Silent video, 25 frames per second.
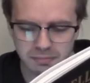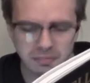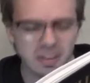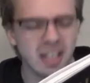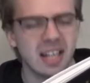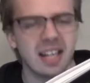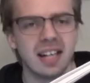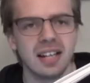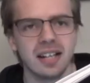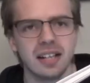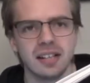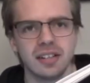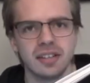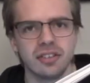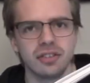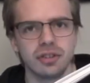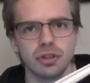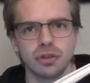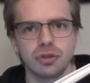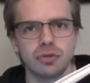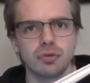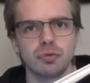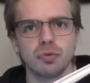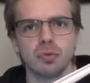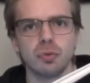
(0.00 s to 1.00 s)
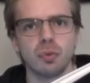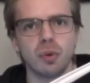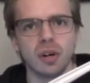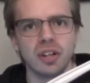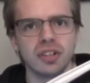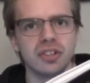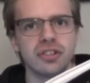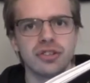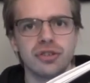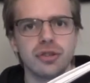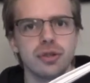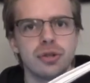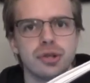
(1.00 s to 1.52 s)
and just
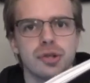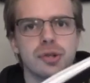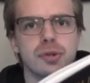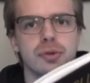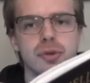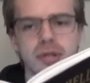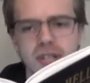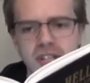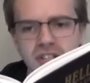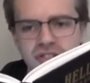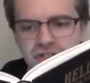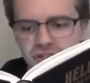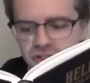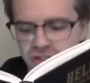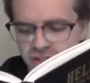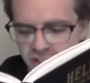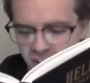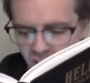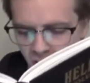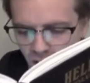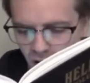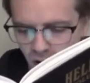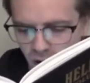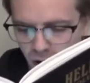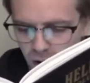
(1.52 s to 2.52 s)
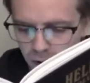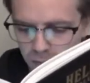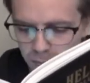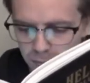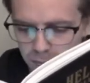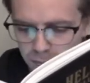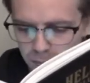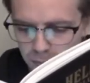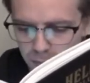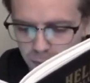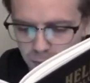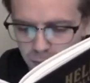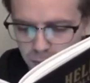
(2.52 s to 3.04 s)
wants to do his job
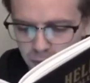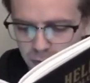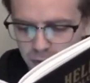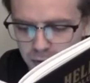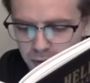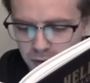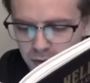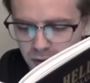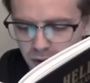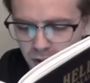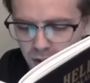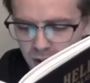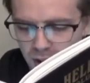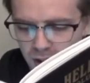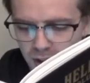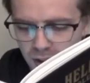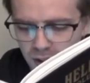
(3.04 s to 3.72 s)
or